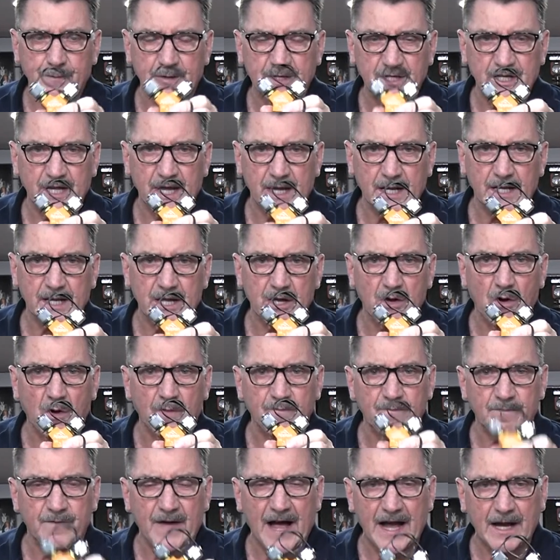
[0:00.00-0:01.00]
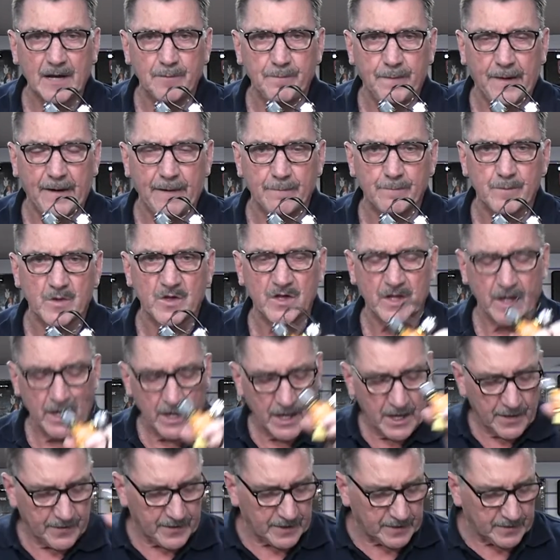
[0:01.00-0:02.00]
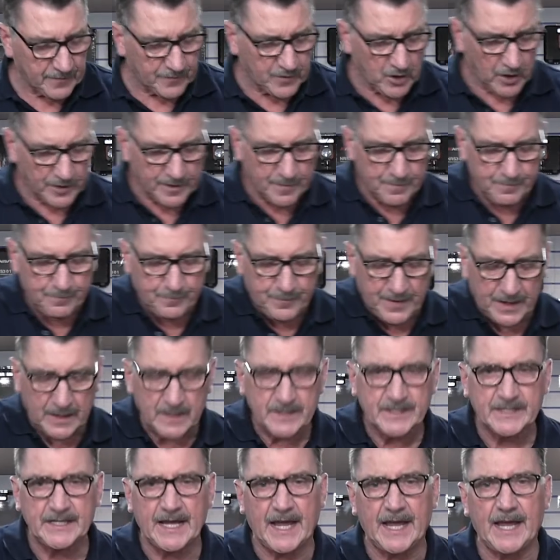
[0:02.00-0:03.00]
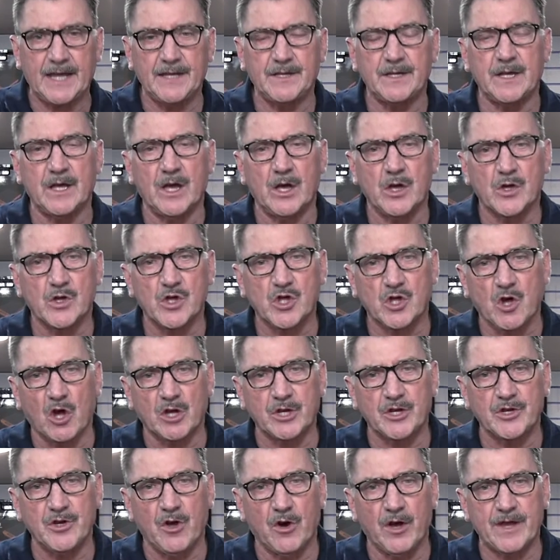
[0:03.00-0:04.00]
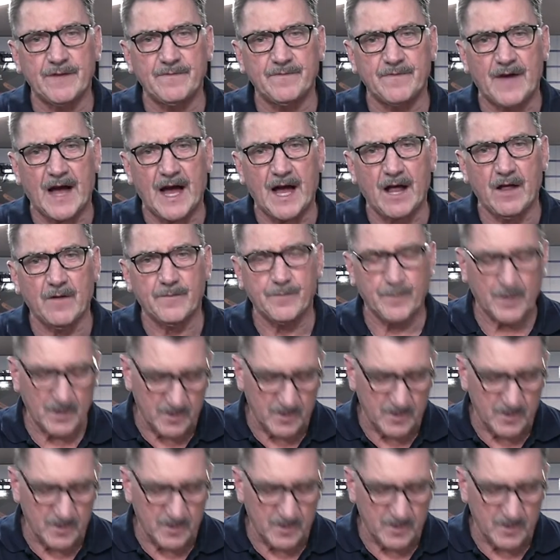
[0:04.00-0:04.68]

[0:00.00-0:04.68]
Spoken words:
particularly on vac pumps that have got a built-in solenoid valve,